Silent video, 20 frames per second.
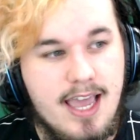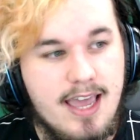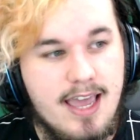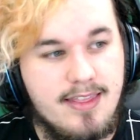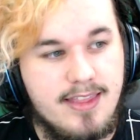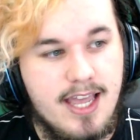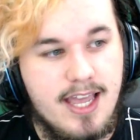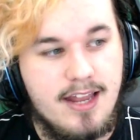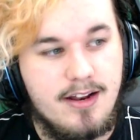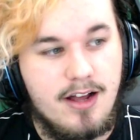
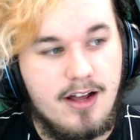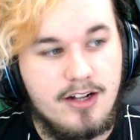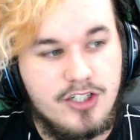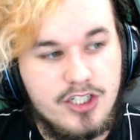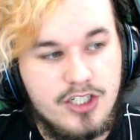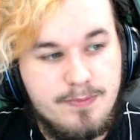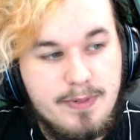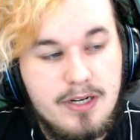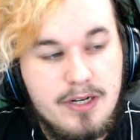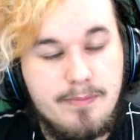And then I'll
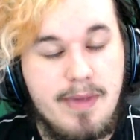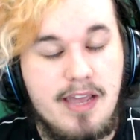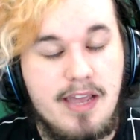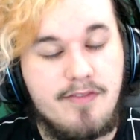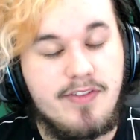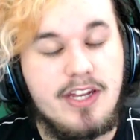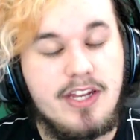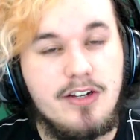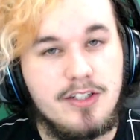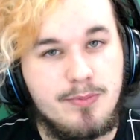just be able to
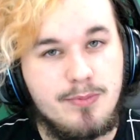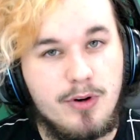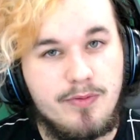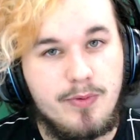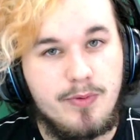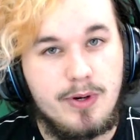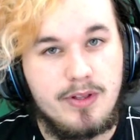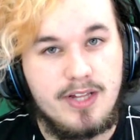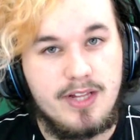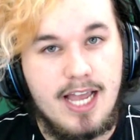make videos more
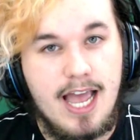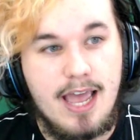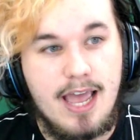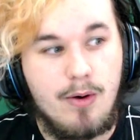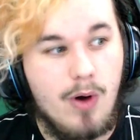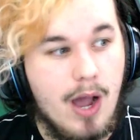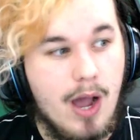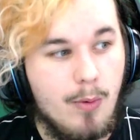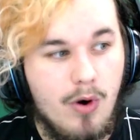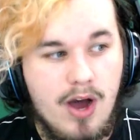frequently. I,
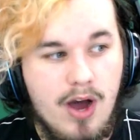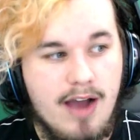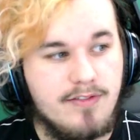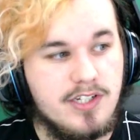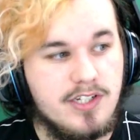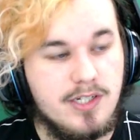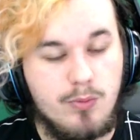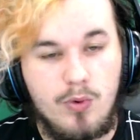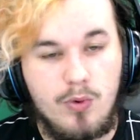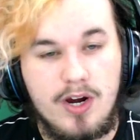I won't
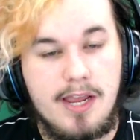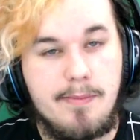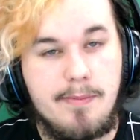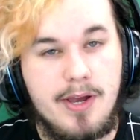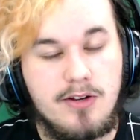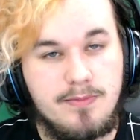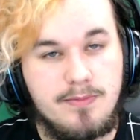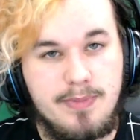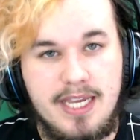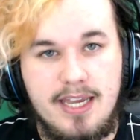have to worry
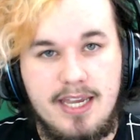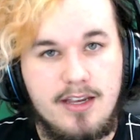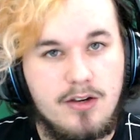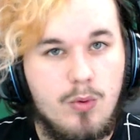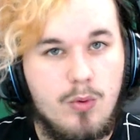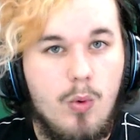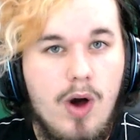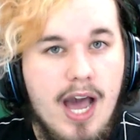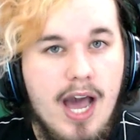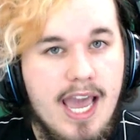about being
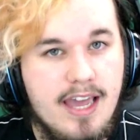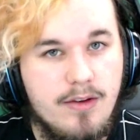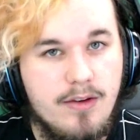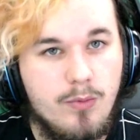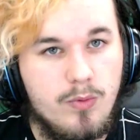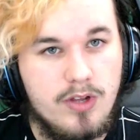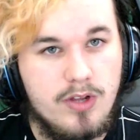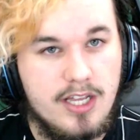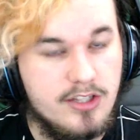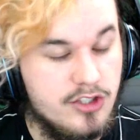quiet
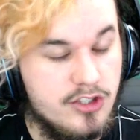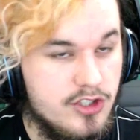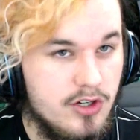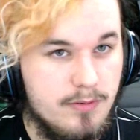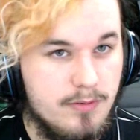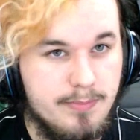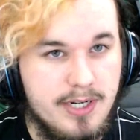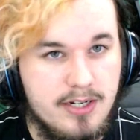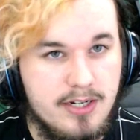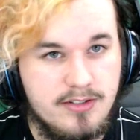at
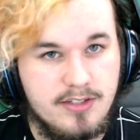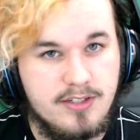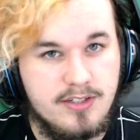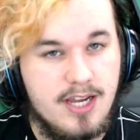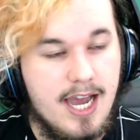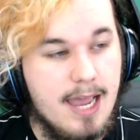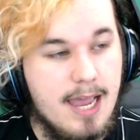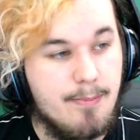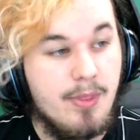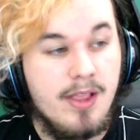certain periods of
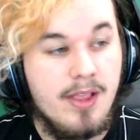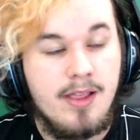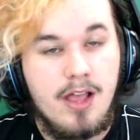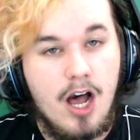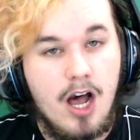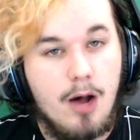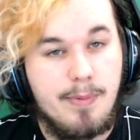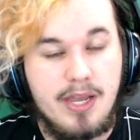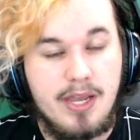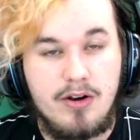time.
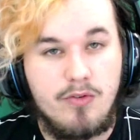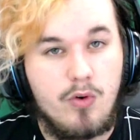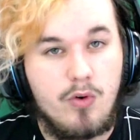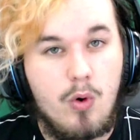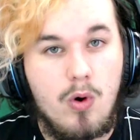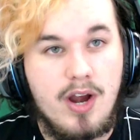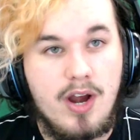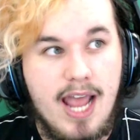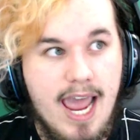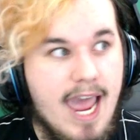I'll be able to
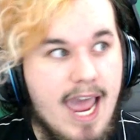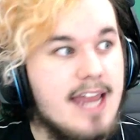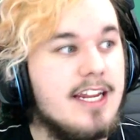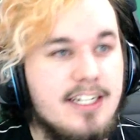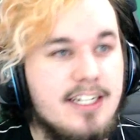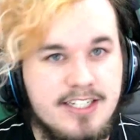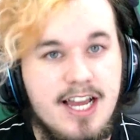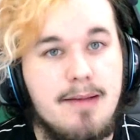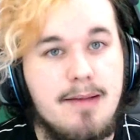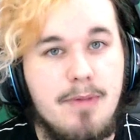record
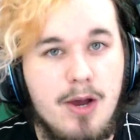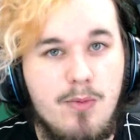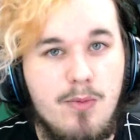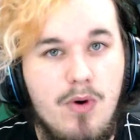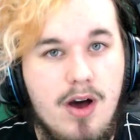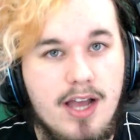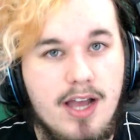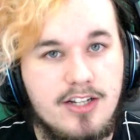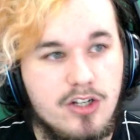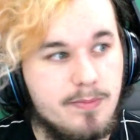anytime I
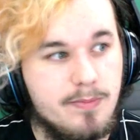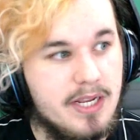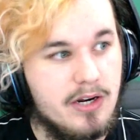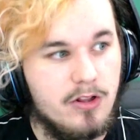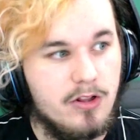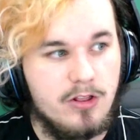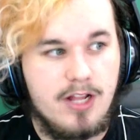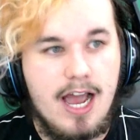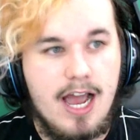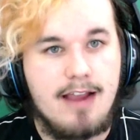want. I'll be
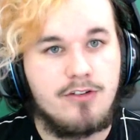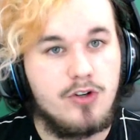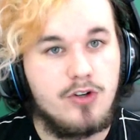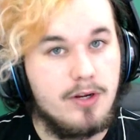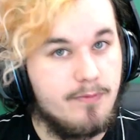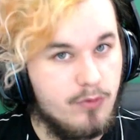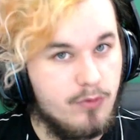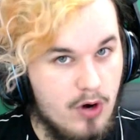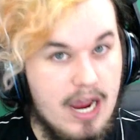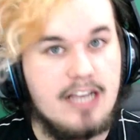able to live
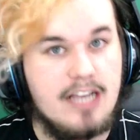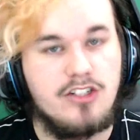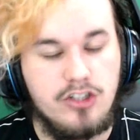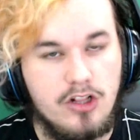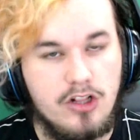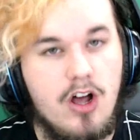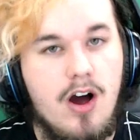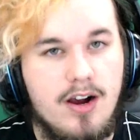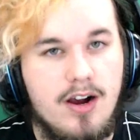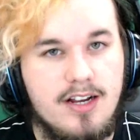stream for as
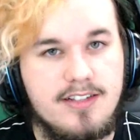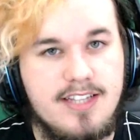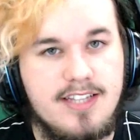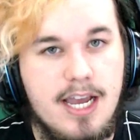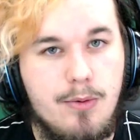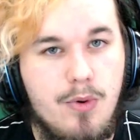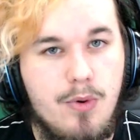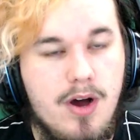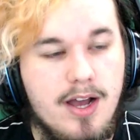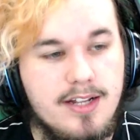long as
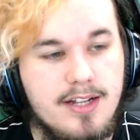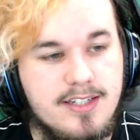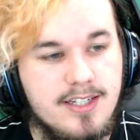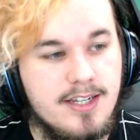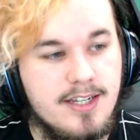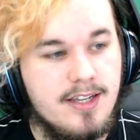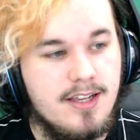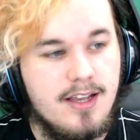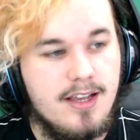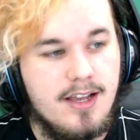I want.